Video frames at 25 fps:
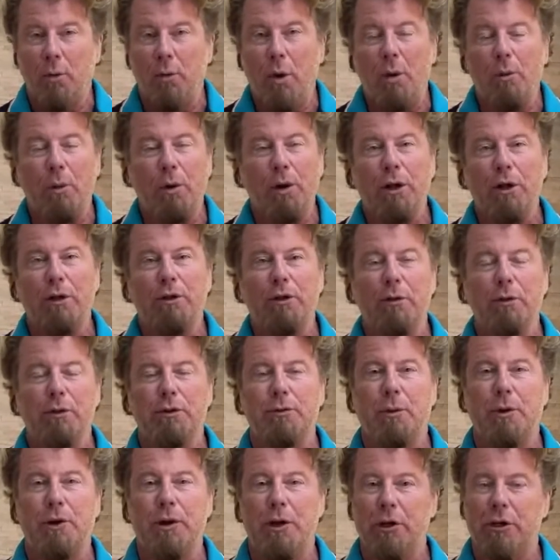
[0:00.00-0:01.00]
what we're going to do
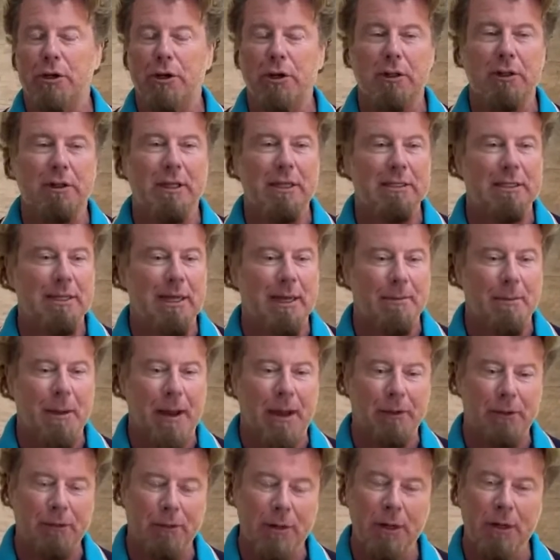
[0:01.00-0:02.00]
is we're going to cook these at
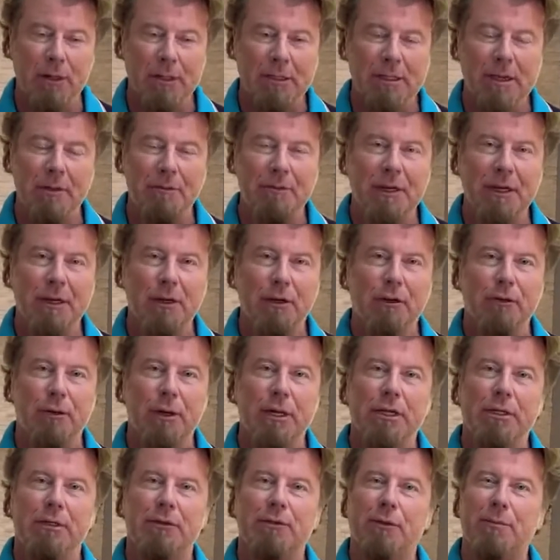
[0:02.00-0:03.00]
about 370
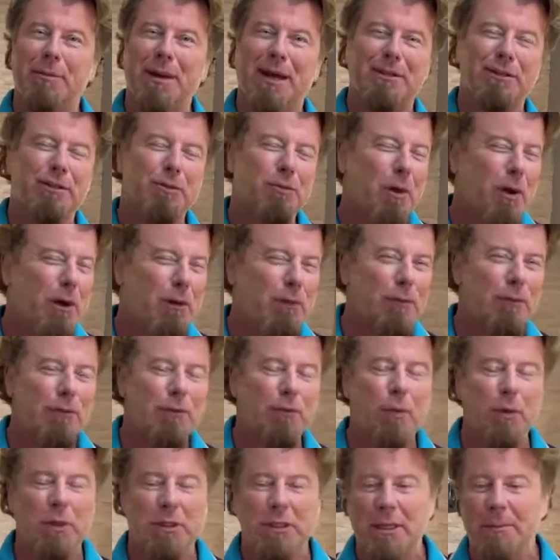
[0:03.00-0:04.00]
degrees for about 12 to
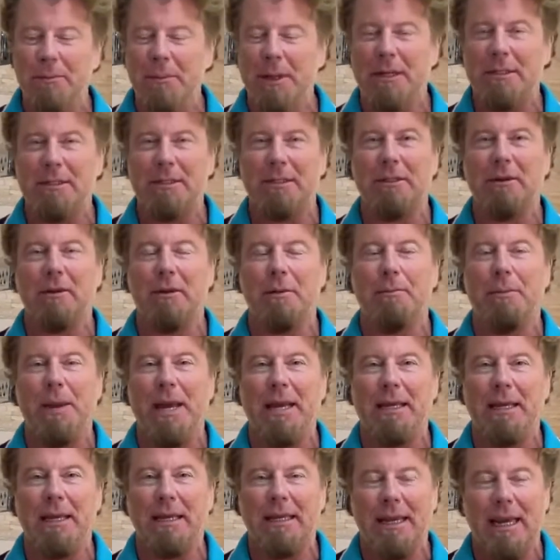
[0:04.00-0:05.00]
14 minutes until the
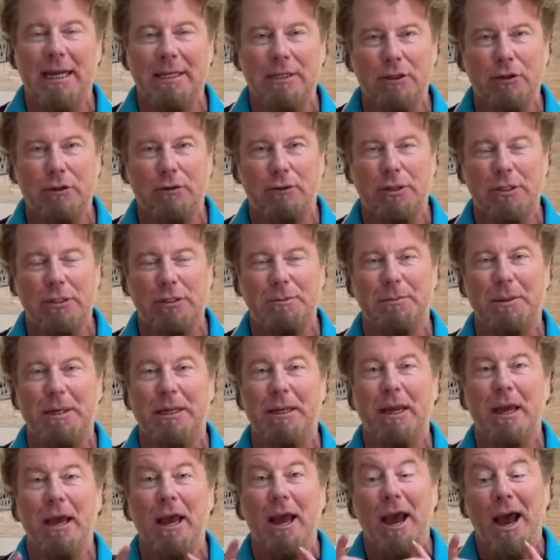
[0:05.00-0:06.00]
bacon gets
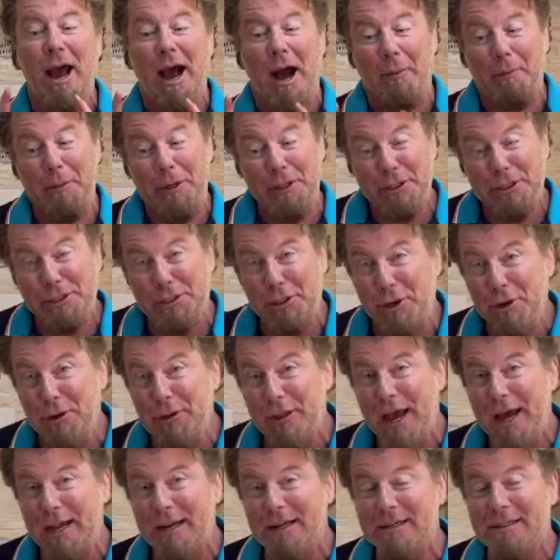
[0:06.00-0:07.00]
crispy. I'm going to show
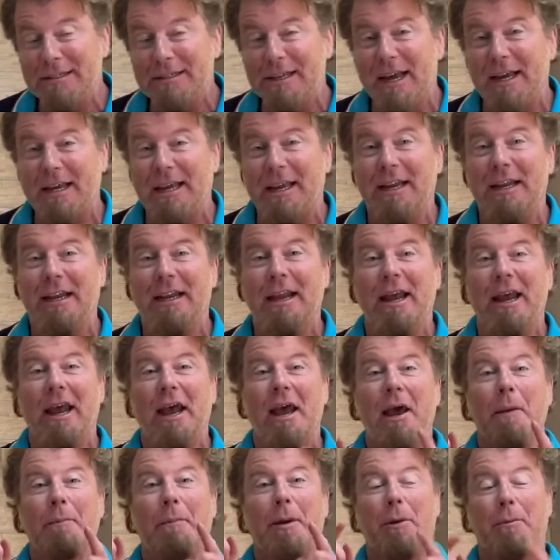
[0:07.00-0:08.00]
you that in a second,
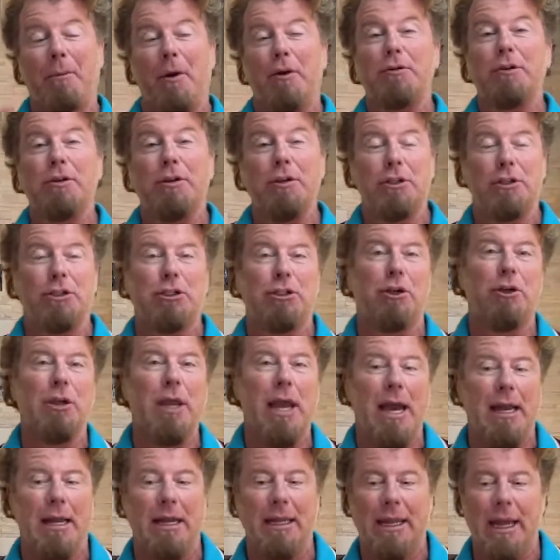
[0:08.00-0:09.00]
but I'm also going to show
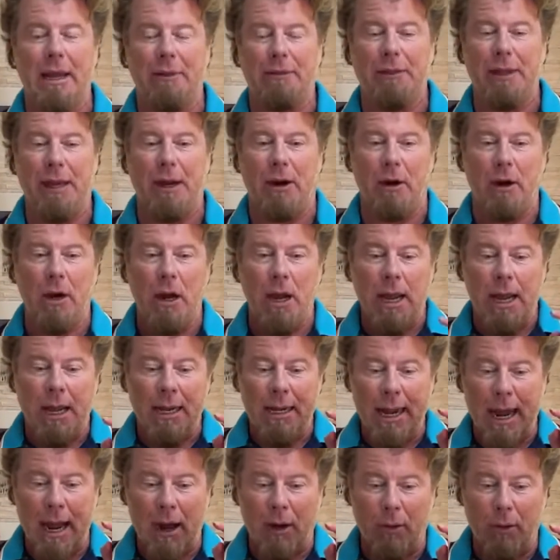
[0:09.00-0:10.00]
you how to get there.
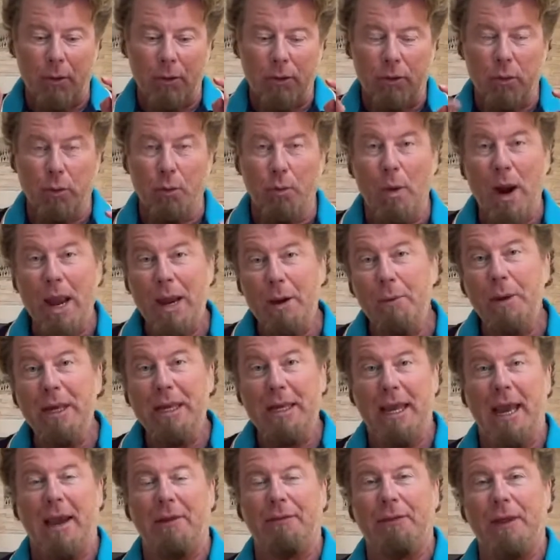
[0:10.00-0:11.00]
Now, the way we
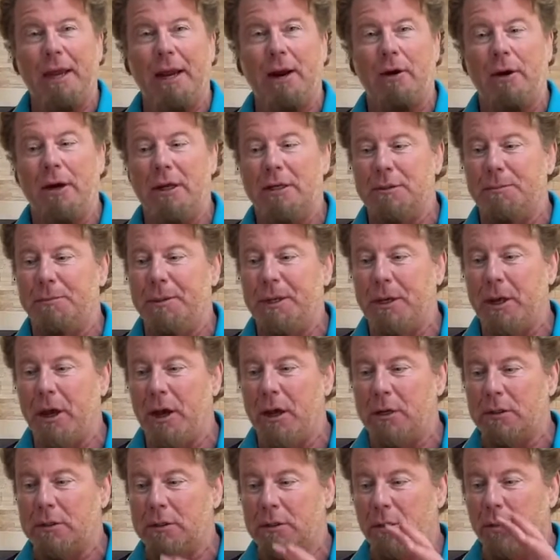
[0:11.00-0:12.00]
get there is
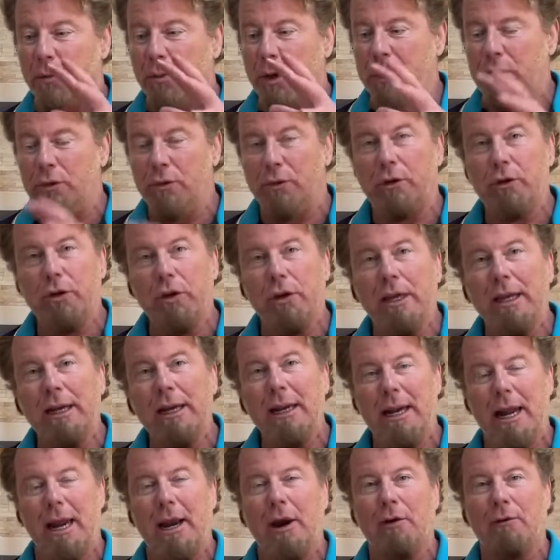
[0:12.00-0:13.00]
because when you cook in
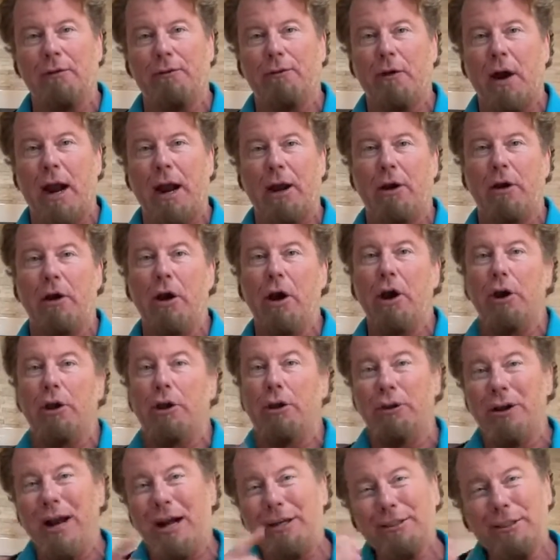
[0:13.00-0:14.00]
an air fryer,
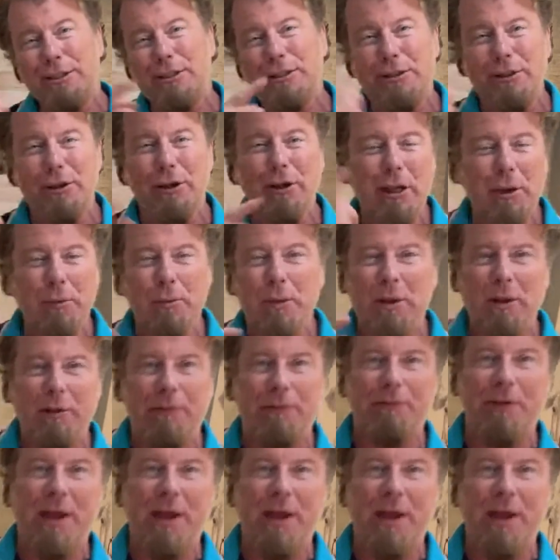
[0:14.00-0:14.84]
you're not just cooking with a